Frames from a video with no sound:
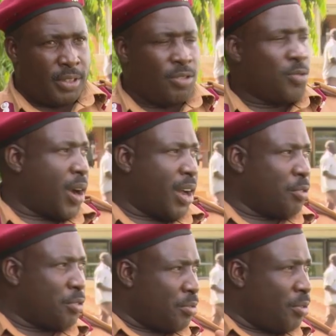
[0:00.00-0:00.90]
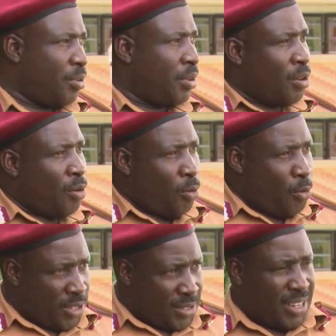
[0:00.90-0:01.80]
you cannot know who
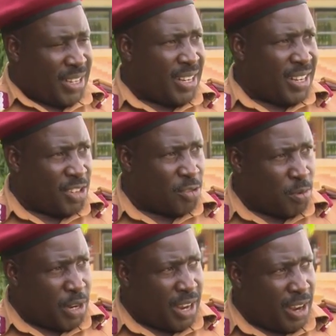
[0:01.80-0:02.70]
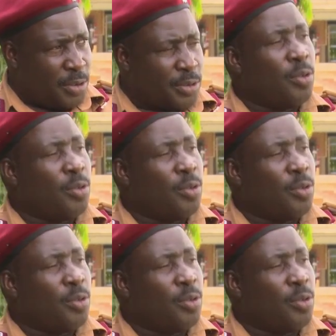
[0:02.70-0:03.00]
is threatening to break out